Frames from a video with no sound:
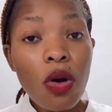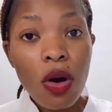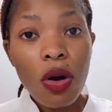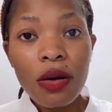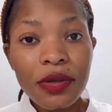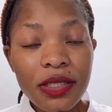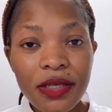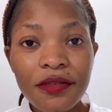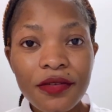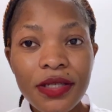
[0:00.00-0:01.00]
all our
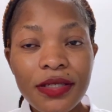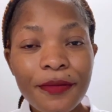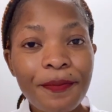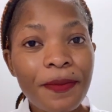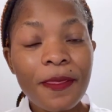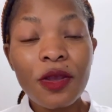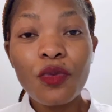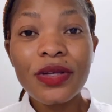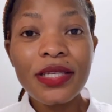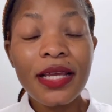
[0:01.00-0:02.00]
CVs
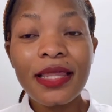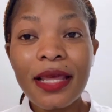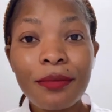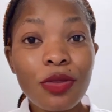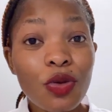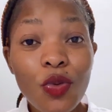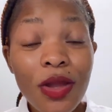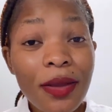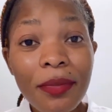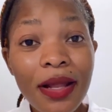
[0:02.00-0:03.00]
we send them through
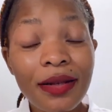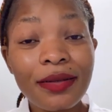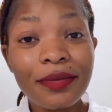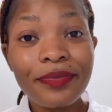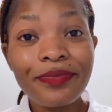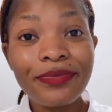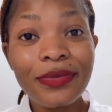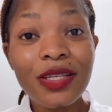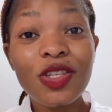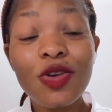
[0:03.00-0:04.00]
email,
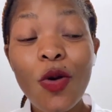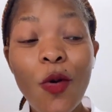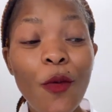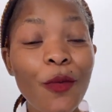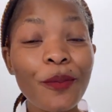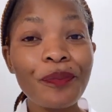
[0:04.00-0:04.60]
so